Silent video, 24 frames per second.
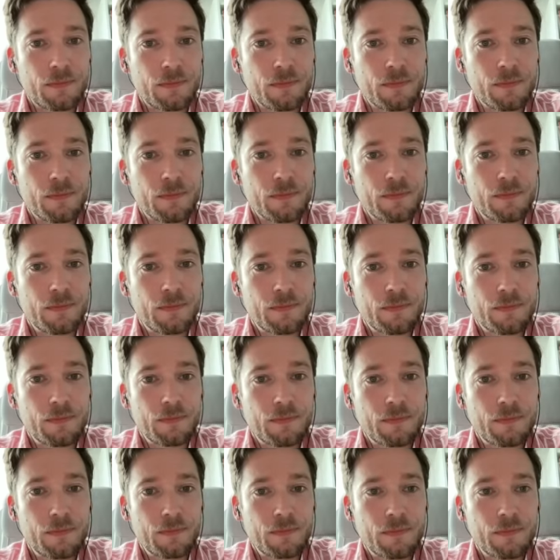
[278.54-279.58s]

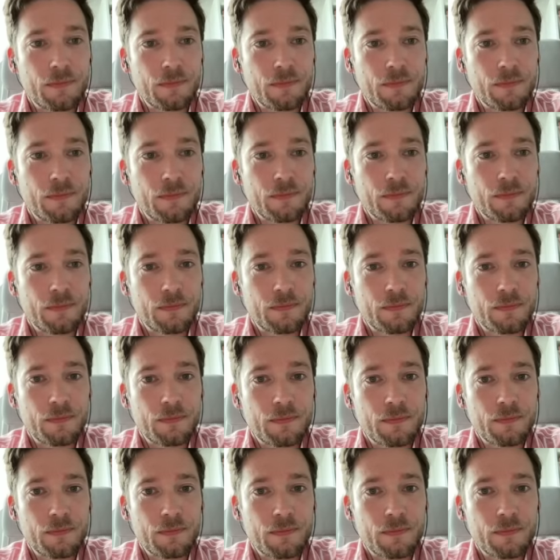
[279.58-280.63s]

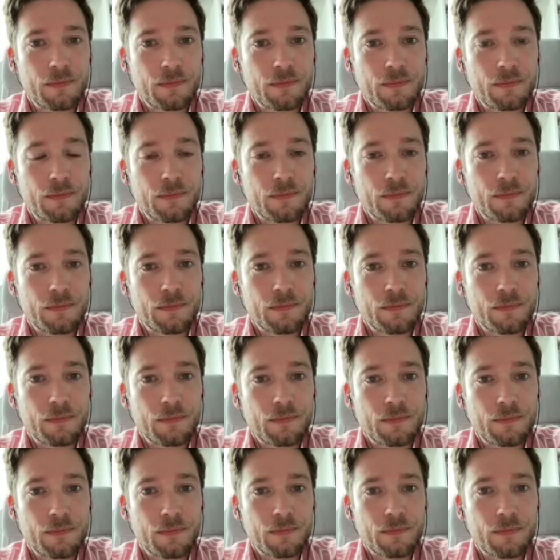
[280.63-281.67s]

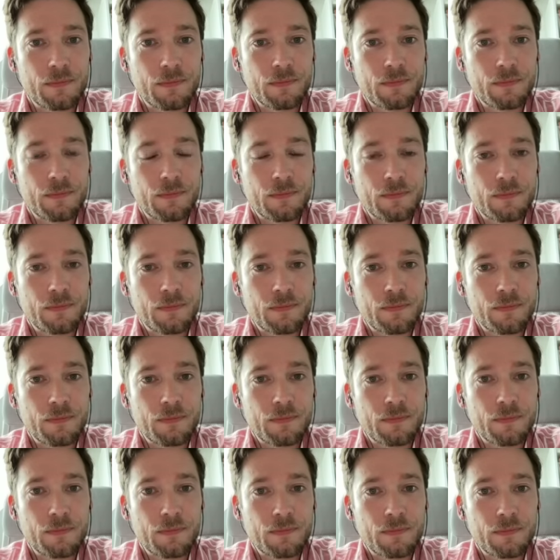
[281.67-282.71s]

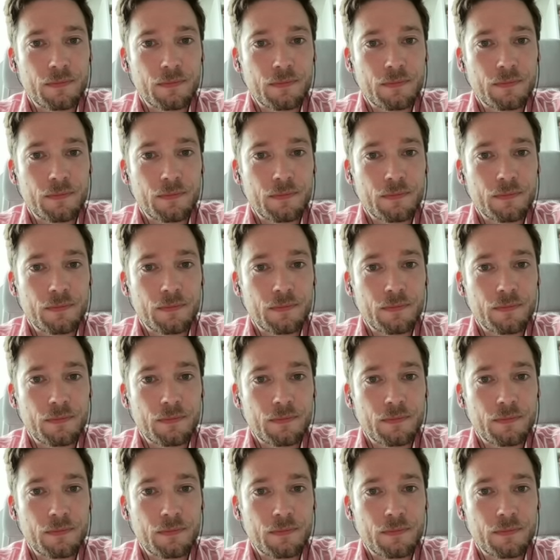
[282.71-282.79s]
(silent)